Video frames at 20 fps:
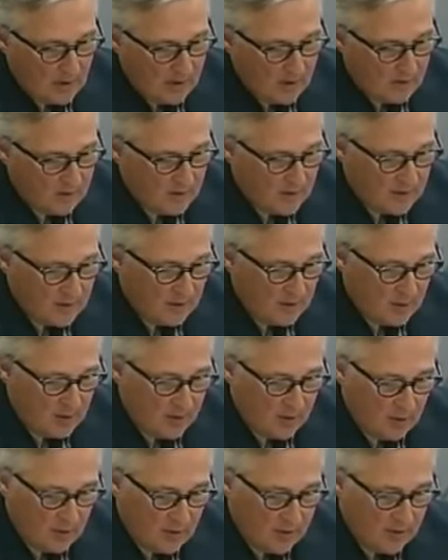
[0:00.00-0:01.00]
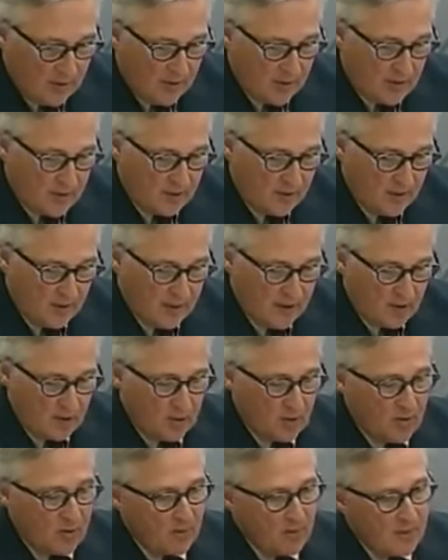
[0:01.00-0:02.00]
Confronted by the broadcaster in late
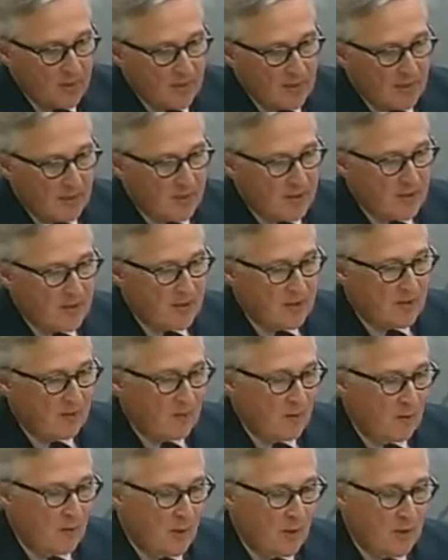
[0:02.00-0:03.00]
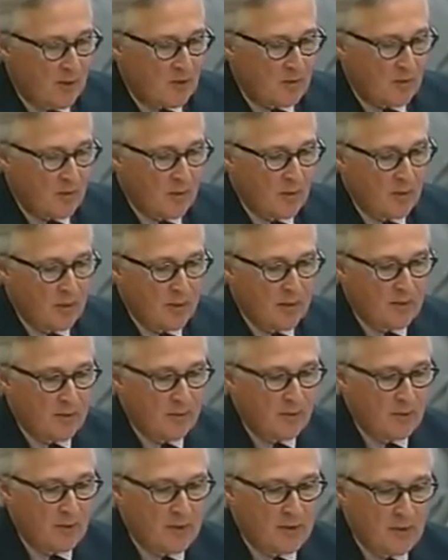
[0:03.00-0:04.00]
June with the substance of the remarks recorded
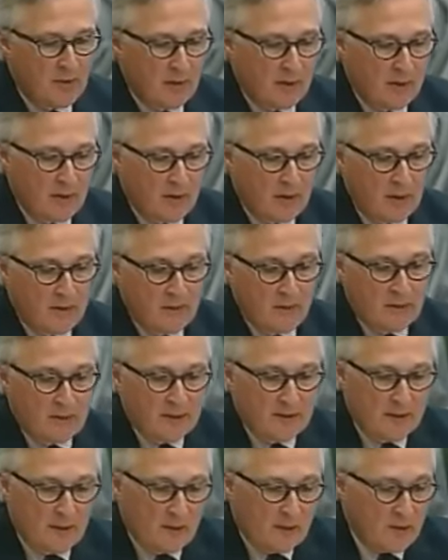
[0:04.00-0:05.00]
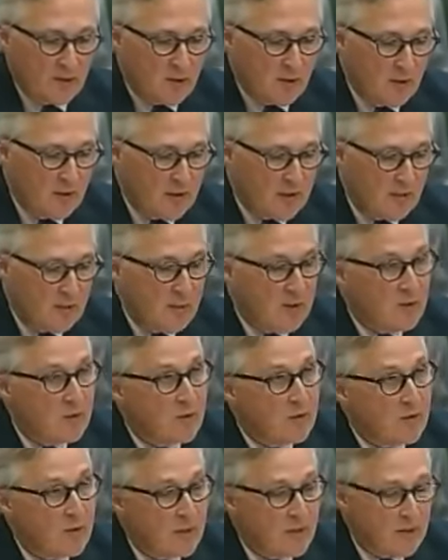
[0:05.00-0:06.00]
3 months earlier, I felt I had little choice but to
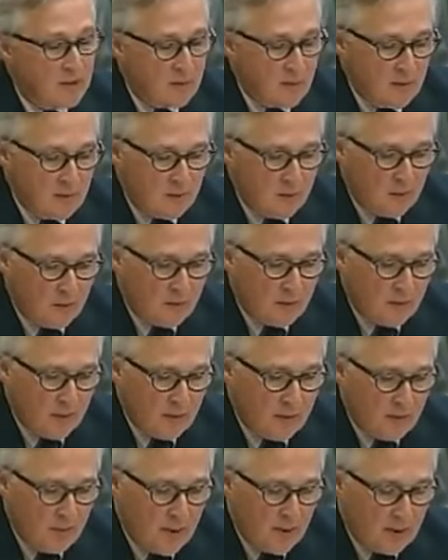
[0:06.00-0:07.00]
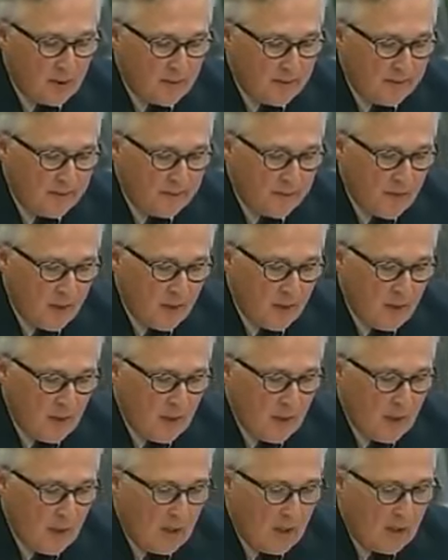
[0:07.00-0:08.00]
address them in a forthright manner.
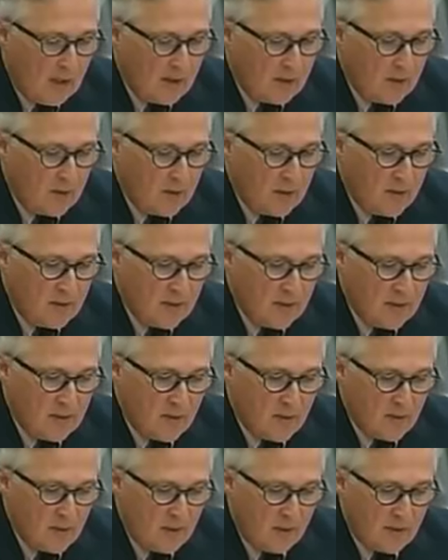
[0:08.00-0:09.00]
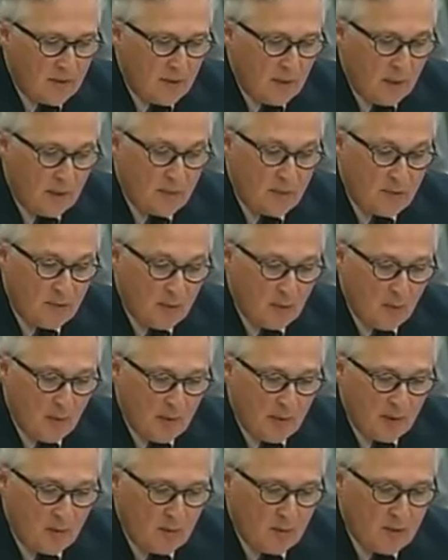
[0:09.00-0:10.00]
I agreed that this was not the optimal
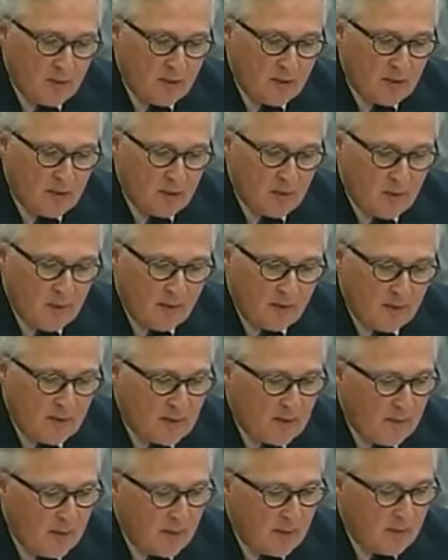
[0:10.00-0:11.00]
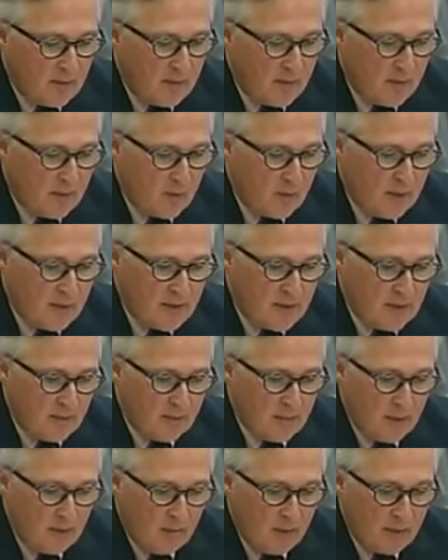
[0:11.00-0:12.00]
way in which to have this matter raised in
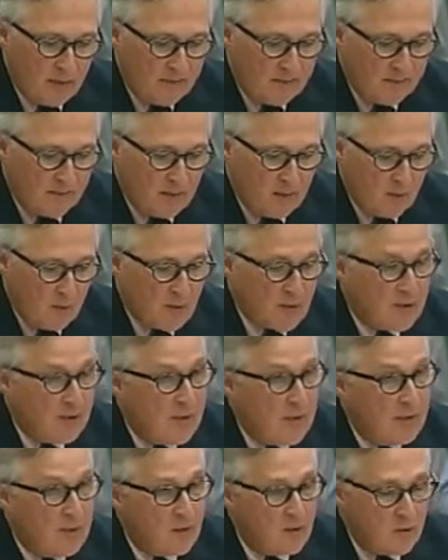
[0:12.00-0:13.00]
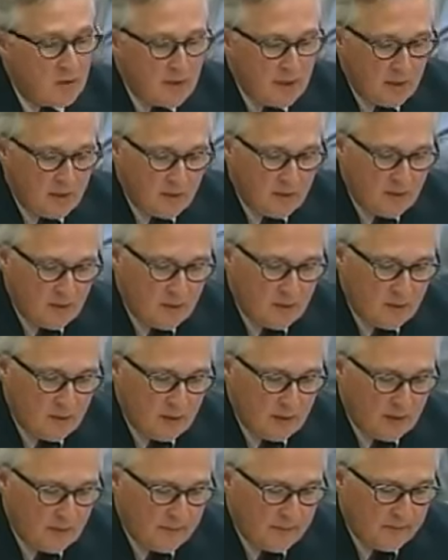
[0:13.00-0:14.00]
public, and wished that it had turned out
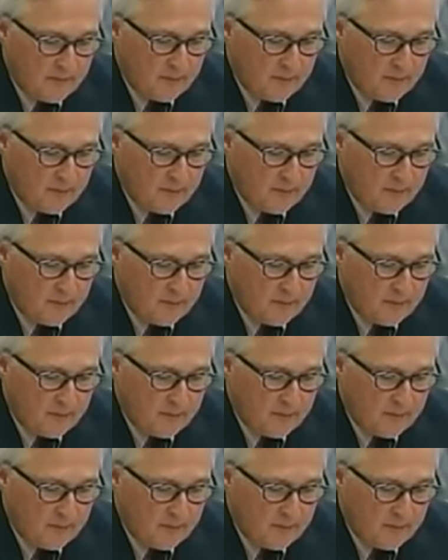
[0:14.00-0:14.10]
differently.